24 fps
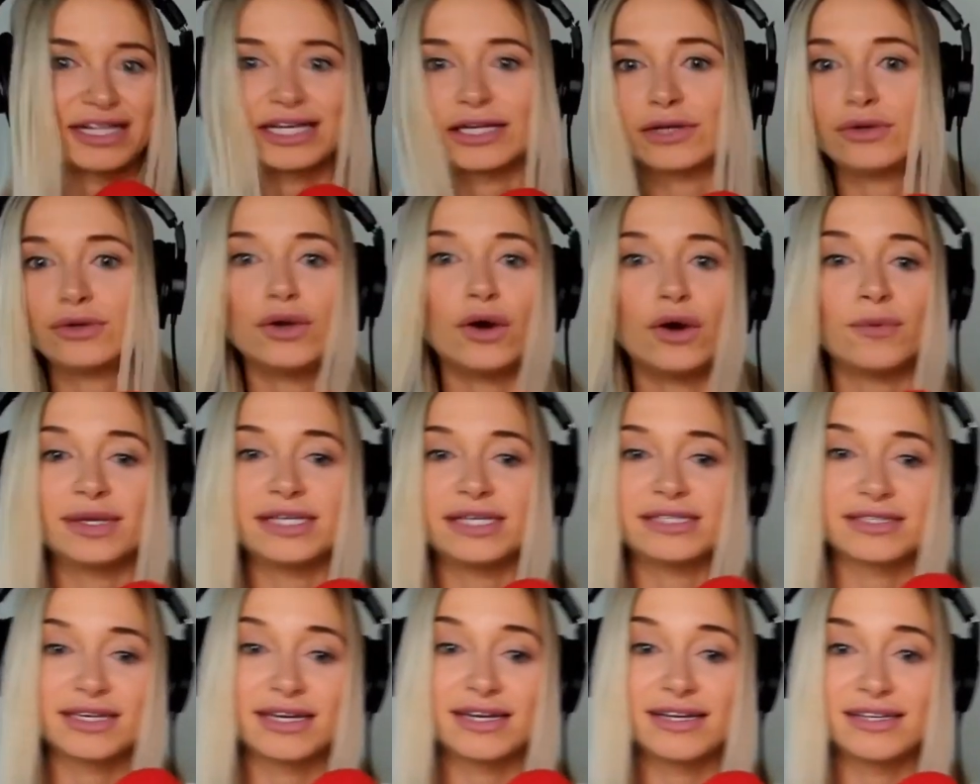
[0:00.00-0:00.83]
Like,
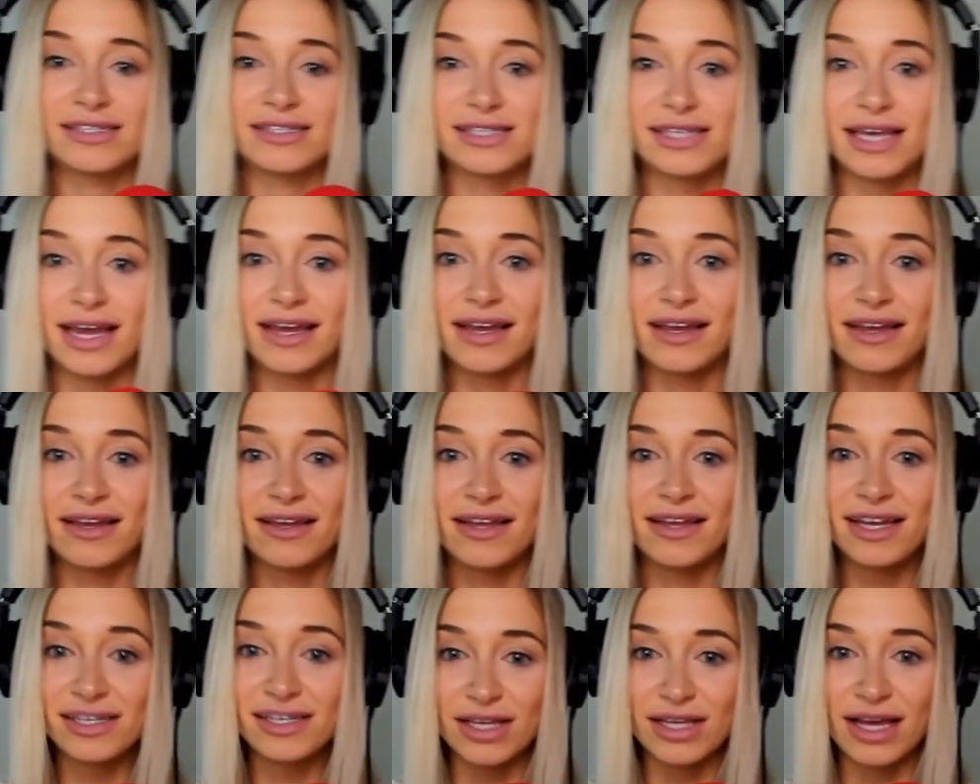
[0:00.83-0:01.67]
nobody's going to say
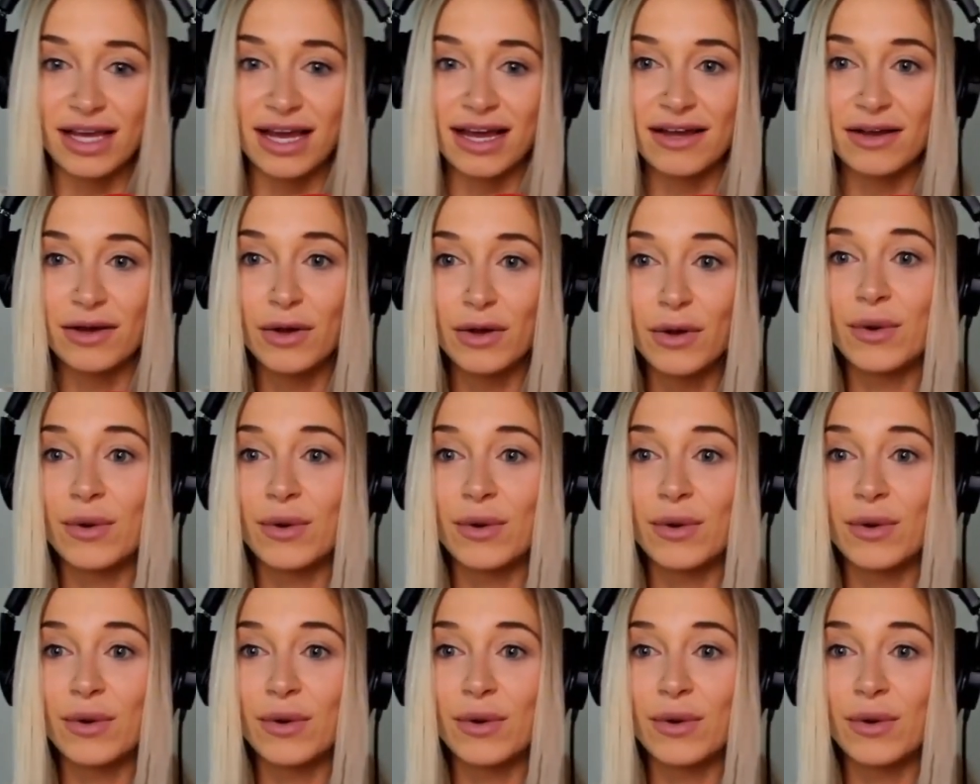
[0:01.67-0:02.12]
yes to that.